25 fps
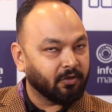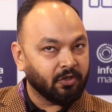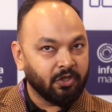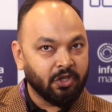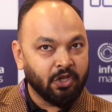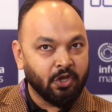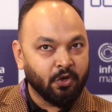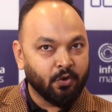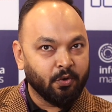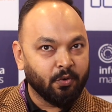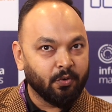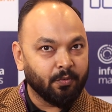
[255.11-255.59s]

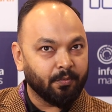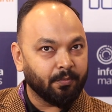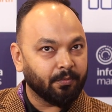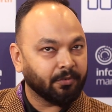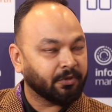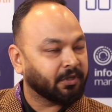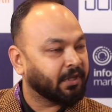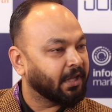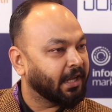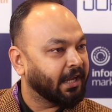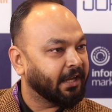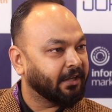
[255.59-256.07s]
new
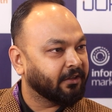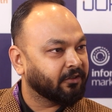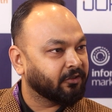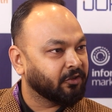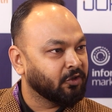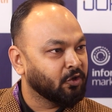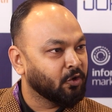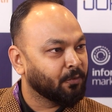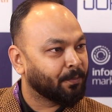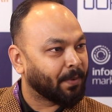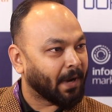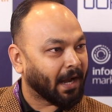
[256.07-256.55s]
things,
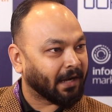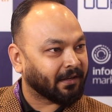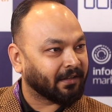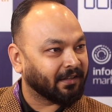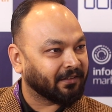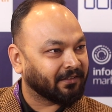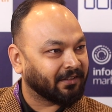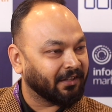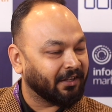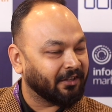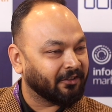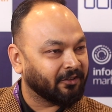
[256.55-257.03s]
new
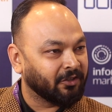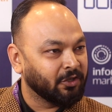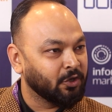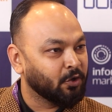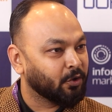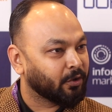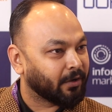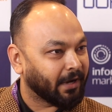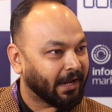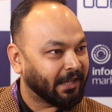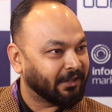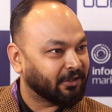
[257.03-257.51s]
practices,
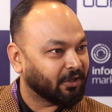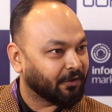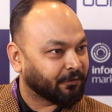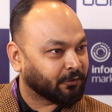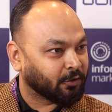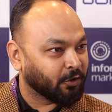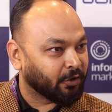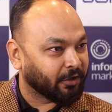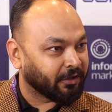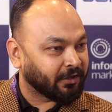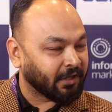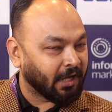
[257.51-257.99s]
new trends of
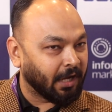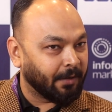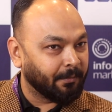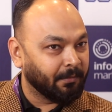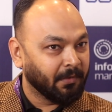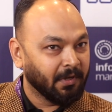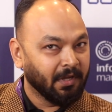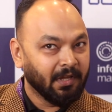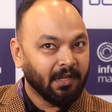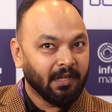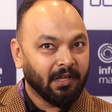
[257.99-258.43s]
tourism.